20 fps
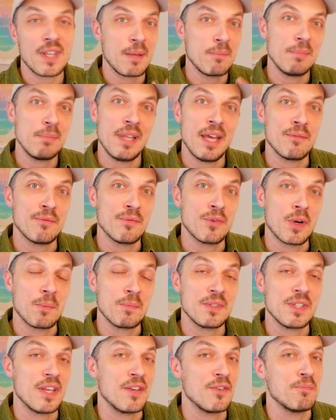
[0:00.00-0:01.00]

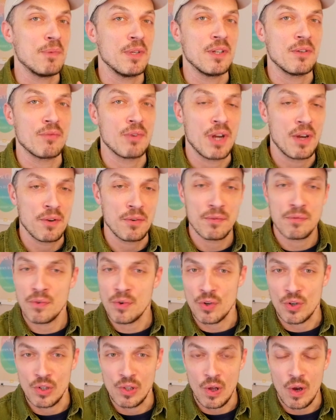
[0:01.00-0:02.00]
platforms have been around
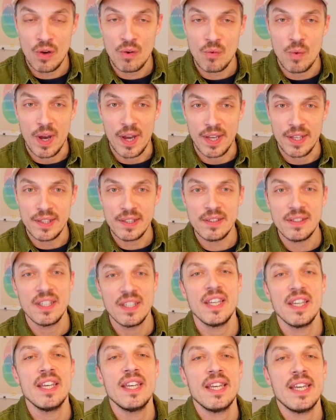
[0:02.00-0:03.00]
for a long while.
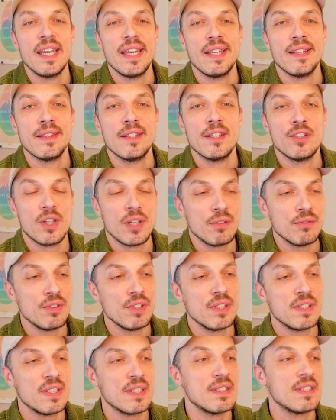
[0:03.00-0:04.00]
And the
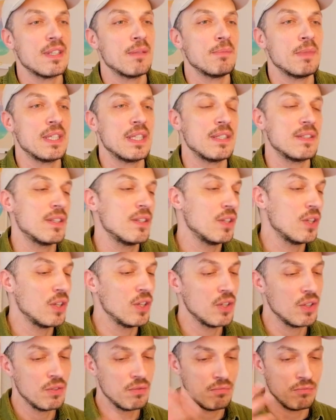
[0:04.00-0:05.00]
general system is
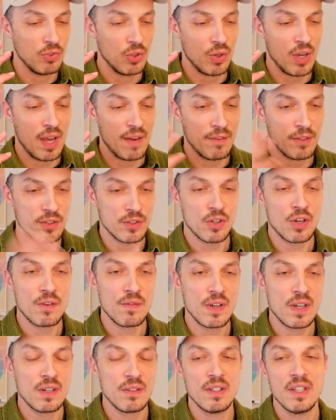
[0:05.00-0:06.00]
you have a
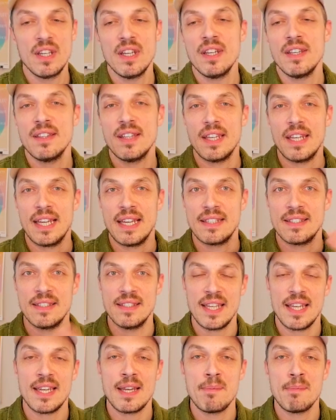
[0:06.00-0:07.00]
server that has a
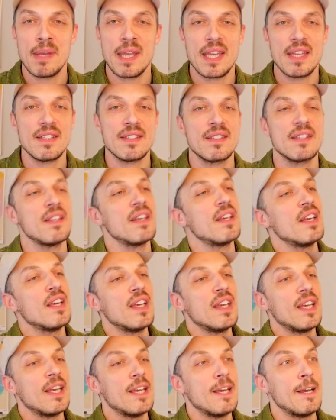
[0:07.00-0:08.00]
database.
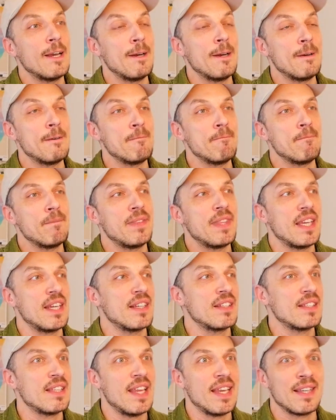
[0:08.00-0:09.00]

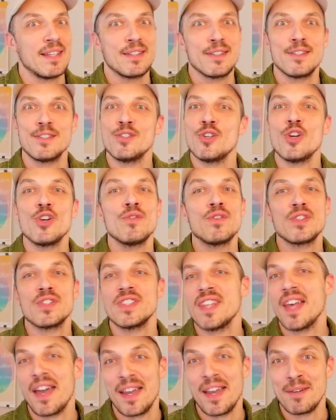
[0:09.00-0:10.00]
There's a
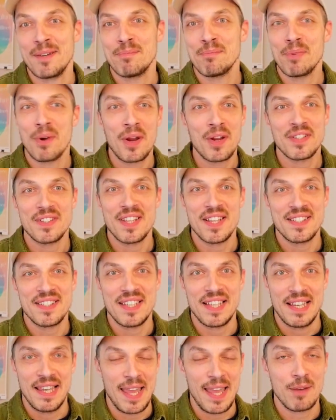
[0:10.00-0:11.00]
server-side
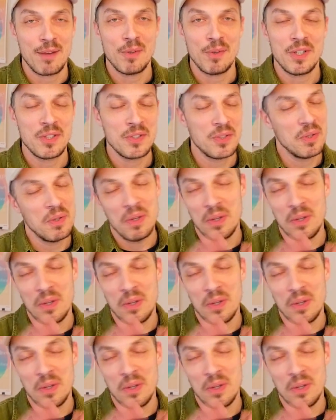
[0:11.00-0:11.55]
processing language.